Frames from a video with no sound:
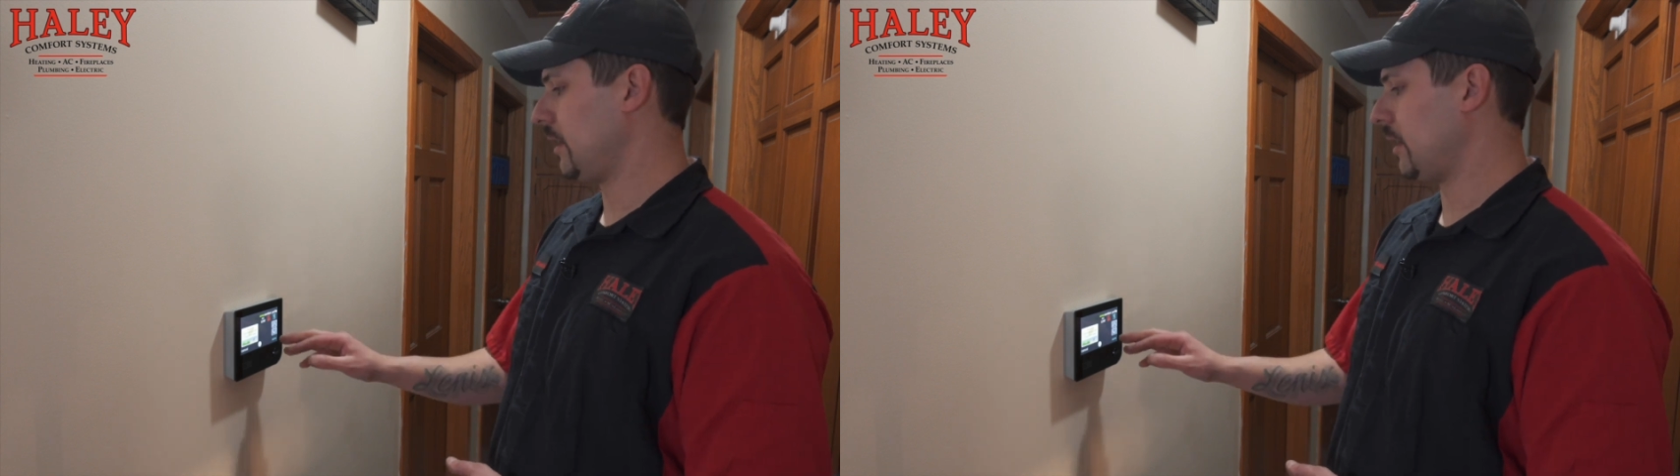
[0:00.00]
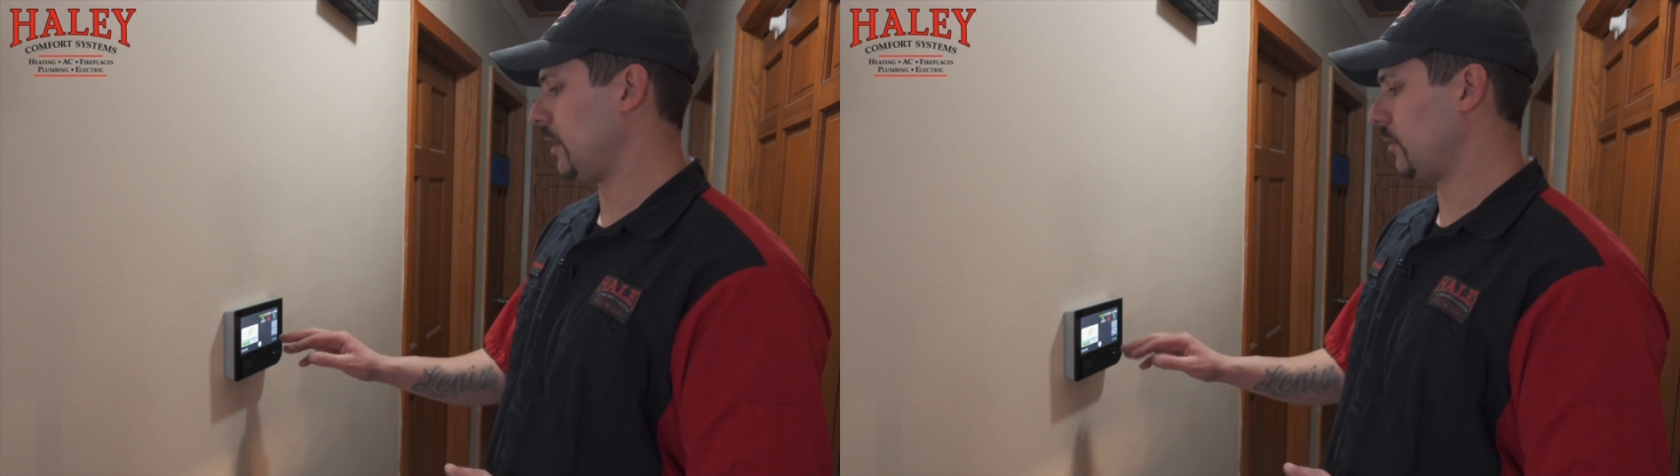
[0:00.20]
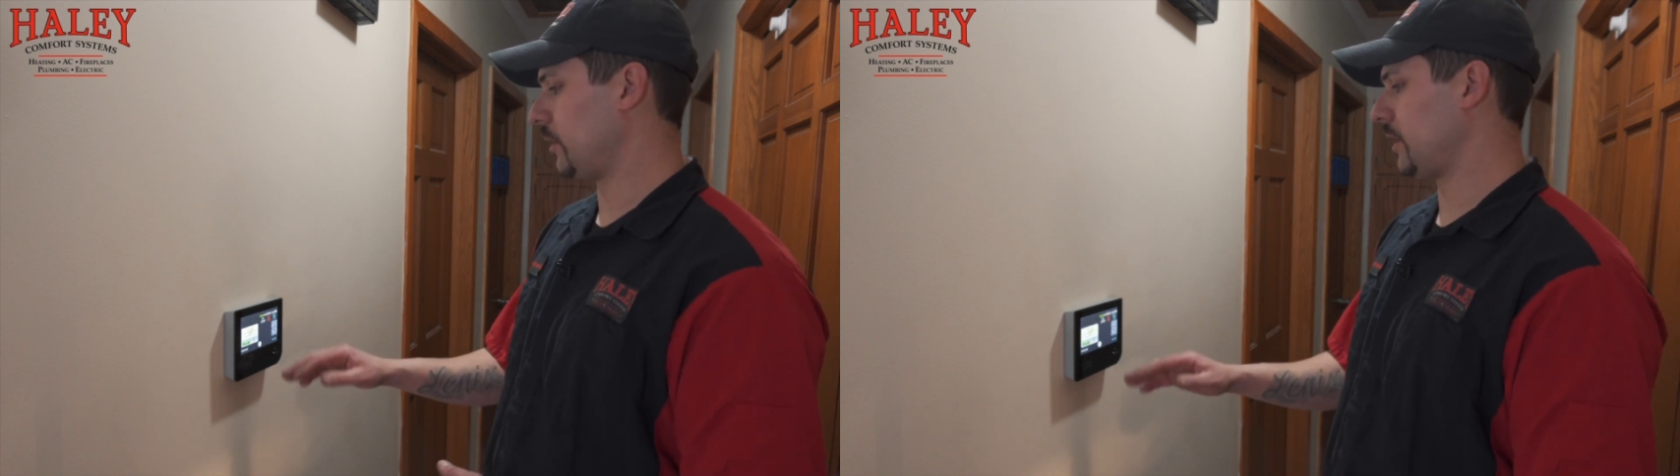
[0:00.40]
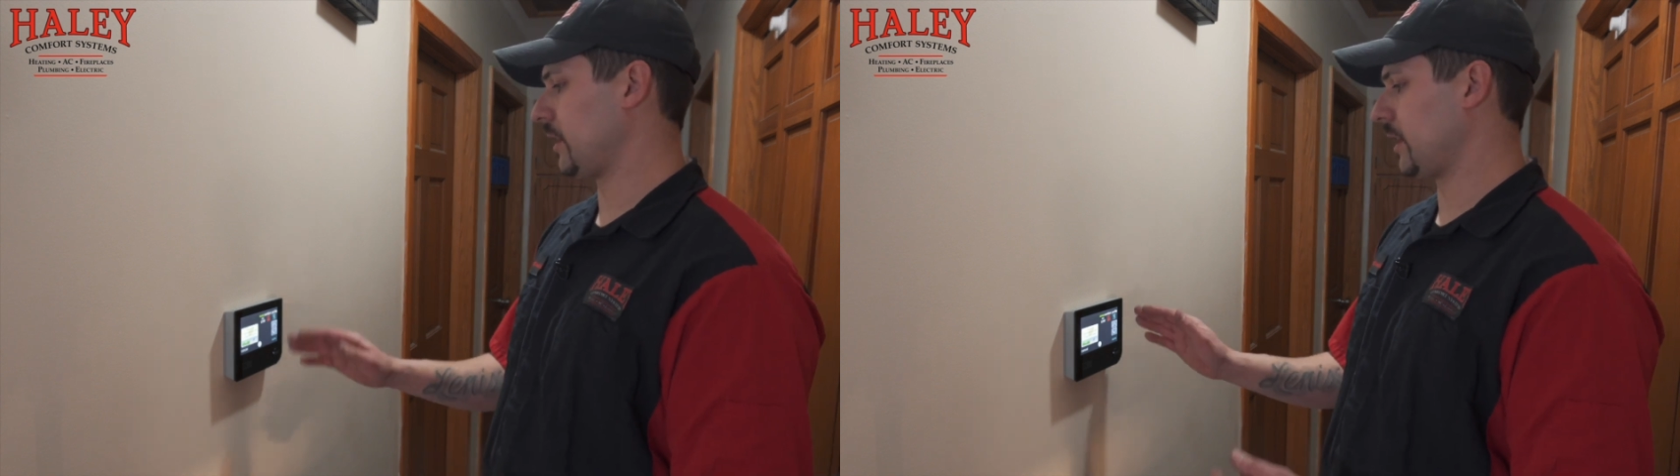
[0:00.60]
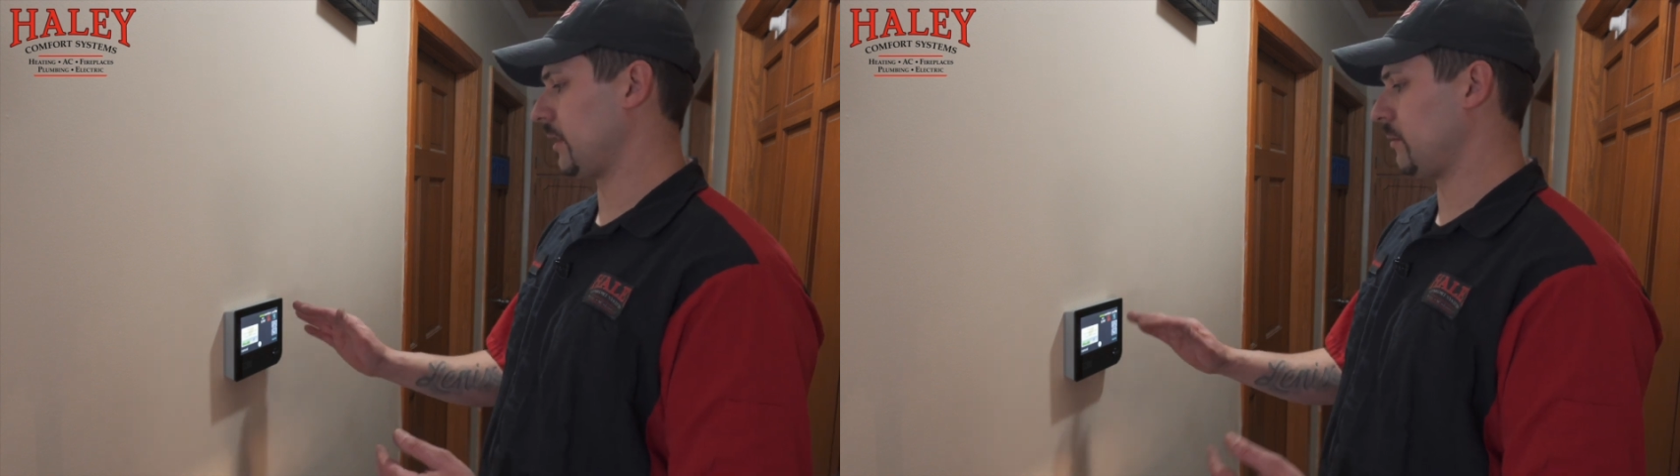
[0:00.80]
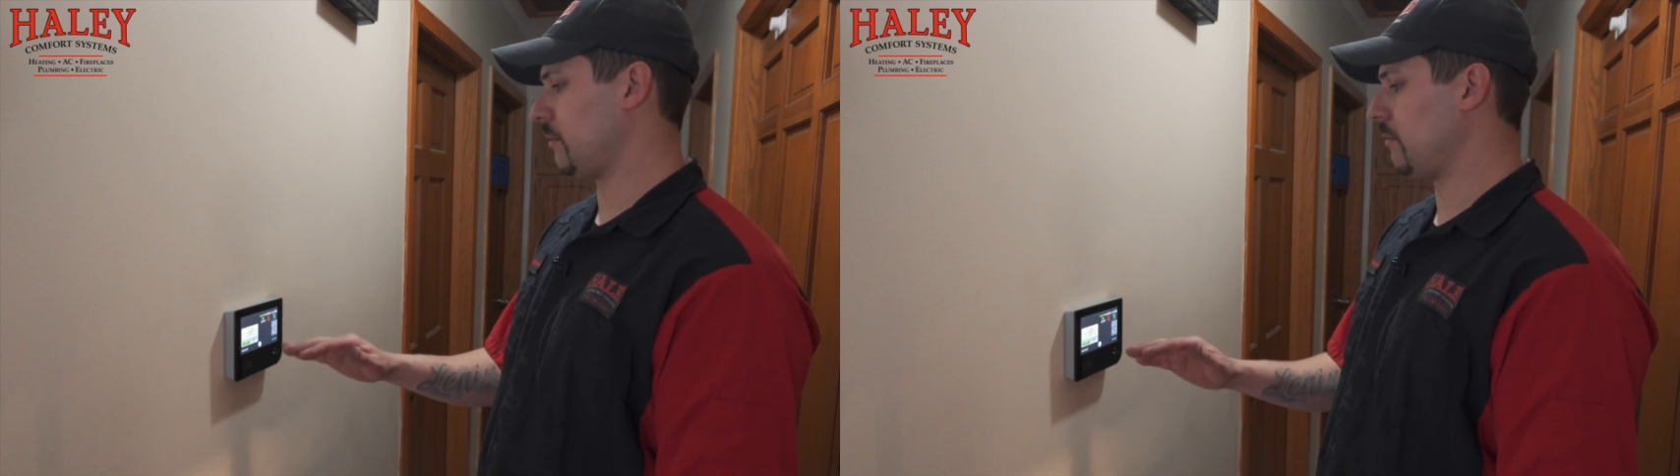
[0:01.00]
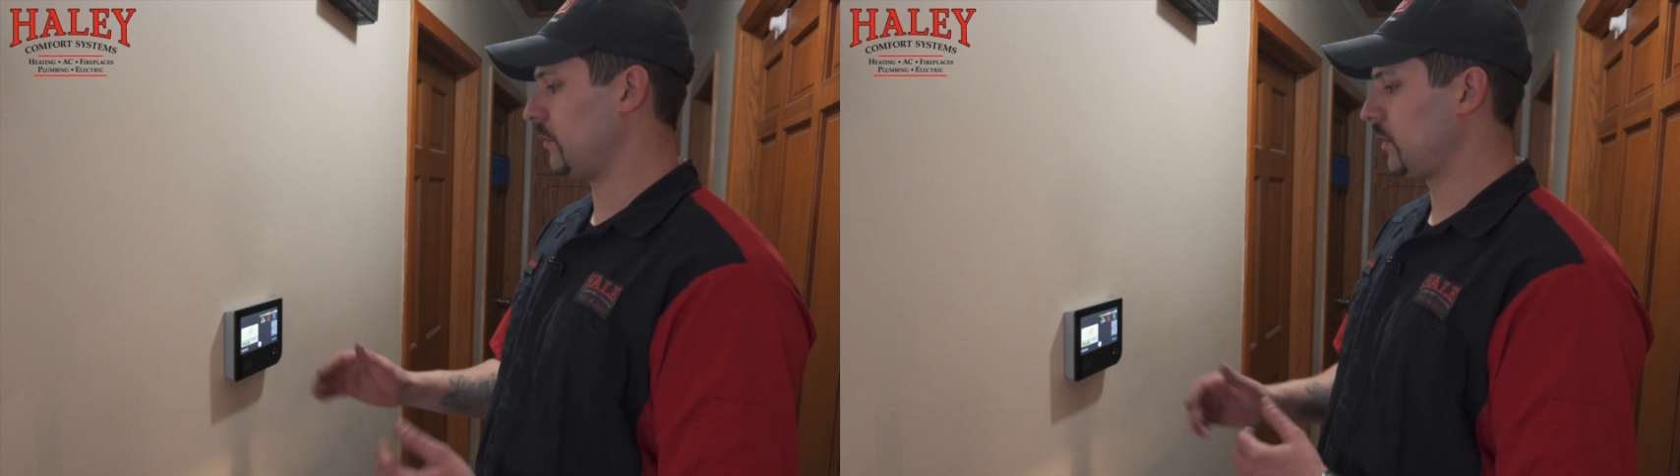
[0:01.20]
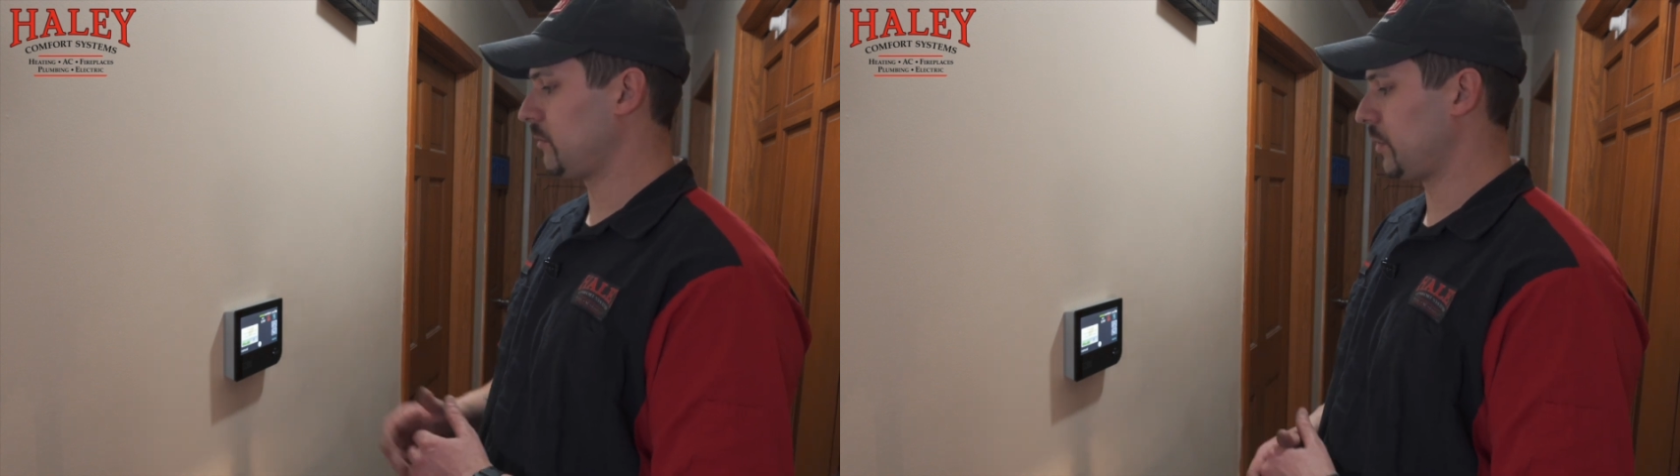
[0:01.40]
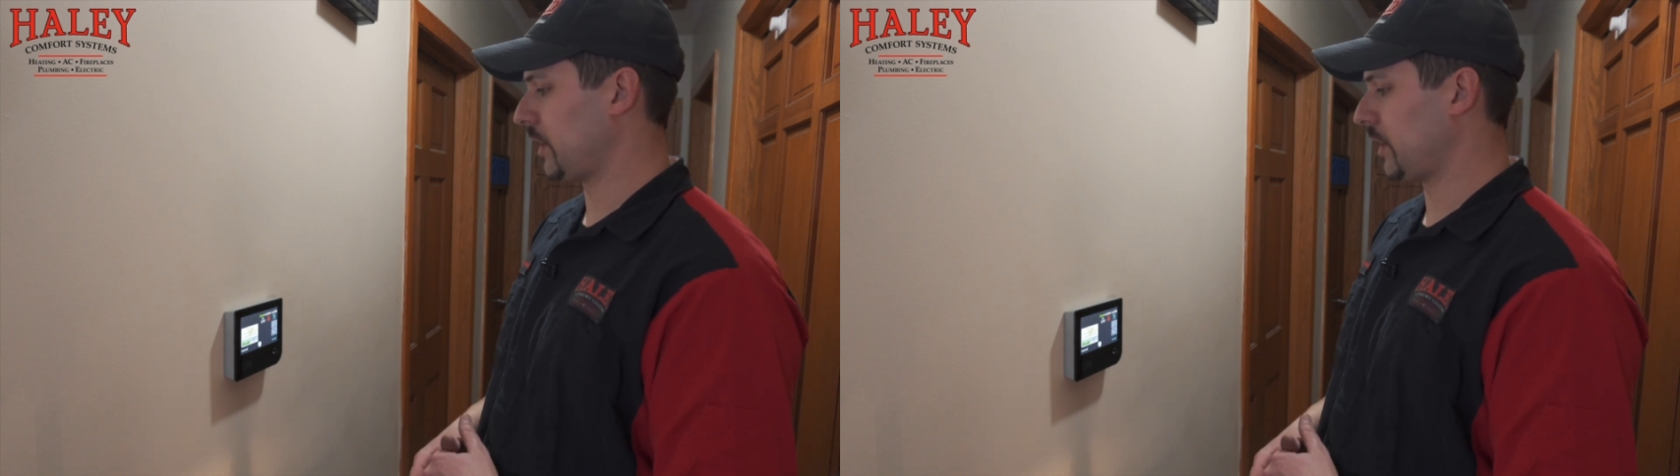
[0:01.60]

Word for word: uh, where you can kind of